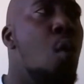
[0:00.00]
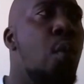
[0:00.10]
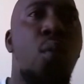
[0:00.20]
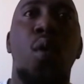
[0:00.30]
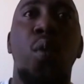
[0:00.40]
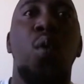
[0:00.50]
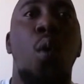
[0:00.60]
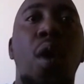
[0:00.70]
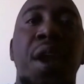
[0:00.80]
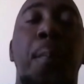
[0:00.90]

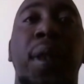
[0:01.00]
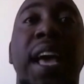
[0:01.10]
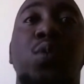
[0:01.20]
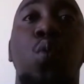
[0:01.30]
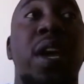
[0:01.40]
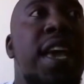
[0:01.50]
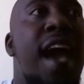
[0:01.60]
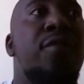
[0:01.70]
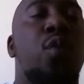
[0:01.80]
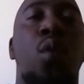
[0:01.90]
We're in a place where we
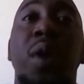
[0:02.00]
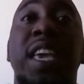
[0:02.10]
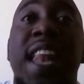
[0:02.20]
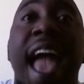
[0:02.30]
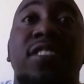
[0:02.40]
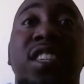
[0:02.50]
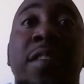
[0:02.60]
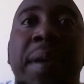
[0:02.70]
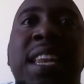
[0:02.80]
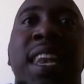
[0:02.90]
can
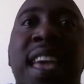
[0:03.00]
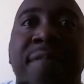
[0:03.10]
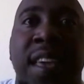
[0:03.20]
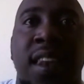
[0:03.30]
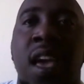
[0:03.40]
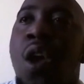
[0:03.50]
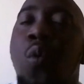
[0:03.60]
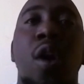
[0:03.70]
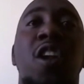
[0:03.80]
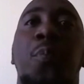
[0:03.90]
actually be living.
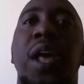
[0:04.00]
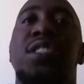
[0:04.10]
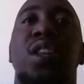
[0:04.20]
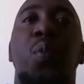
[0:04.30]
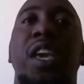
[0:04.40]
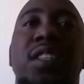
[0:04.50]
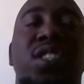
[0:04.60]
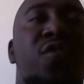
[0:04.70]
We're in a place that we can